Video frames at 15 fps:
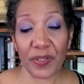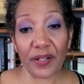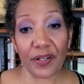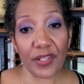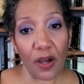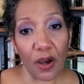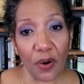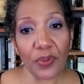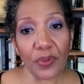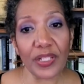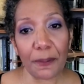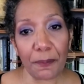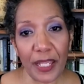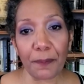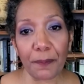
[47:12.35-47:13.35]
We are the
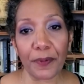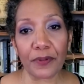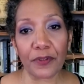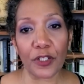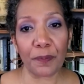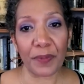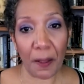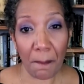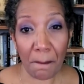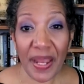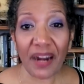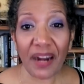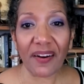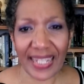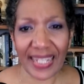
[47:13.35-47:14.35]
only people group in
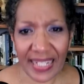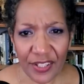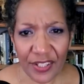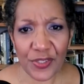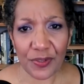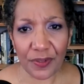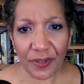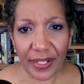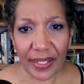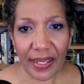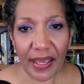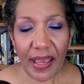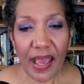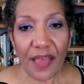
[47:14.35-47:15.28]
American history